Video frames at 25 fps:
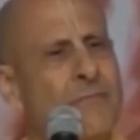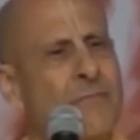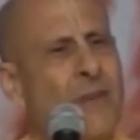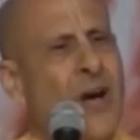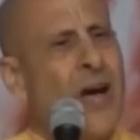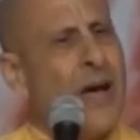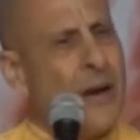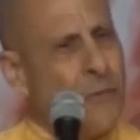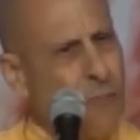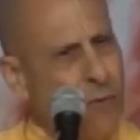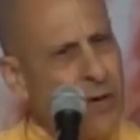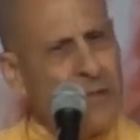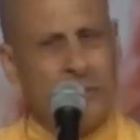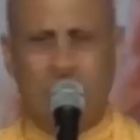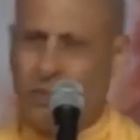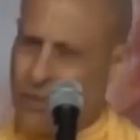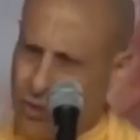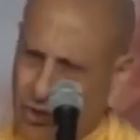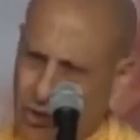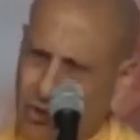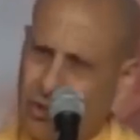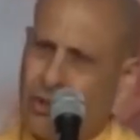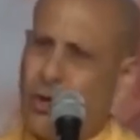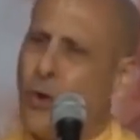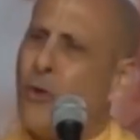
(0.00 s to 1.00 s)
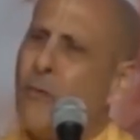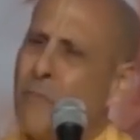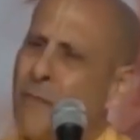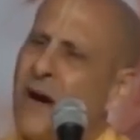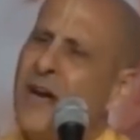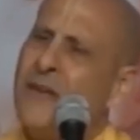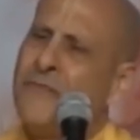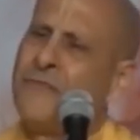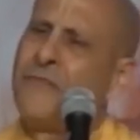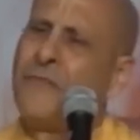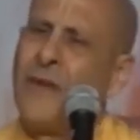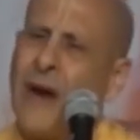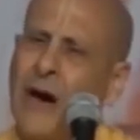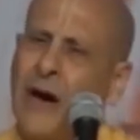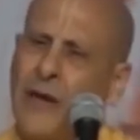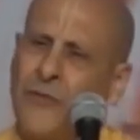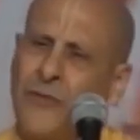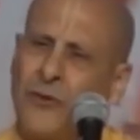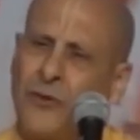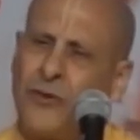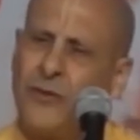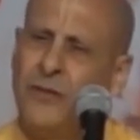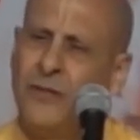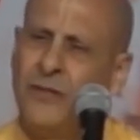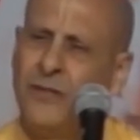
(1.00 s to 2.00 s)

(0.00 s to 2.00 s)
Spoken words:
I want to show my father